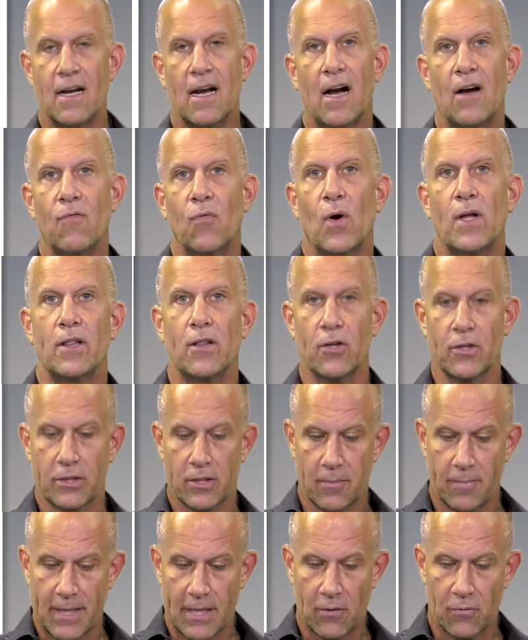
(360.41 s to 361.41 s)
of what look
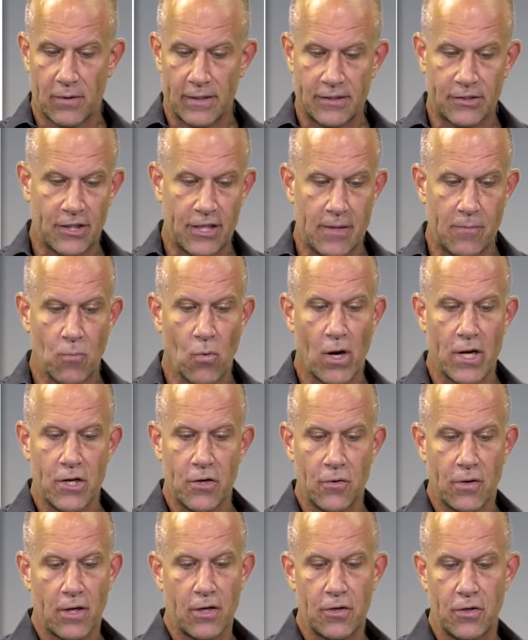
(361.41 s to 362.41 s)
to be a regime, what
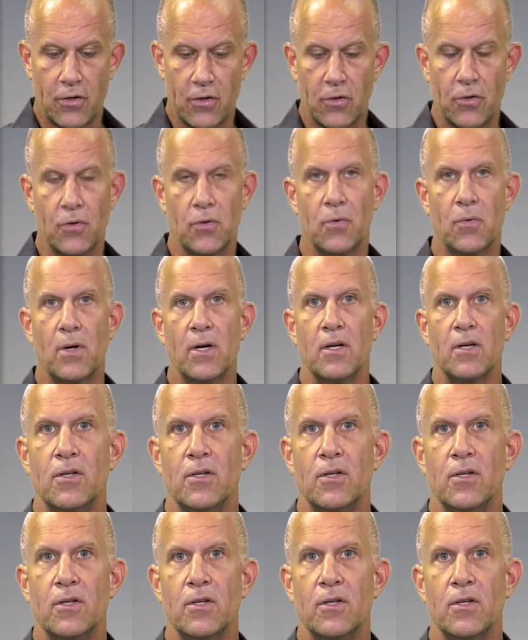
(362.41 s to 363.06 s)
you can do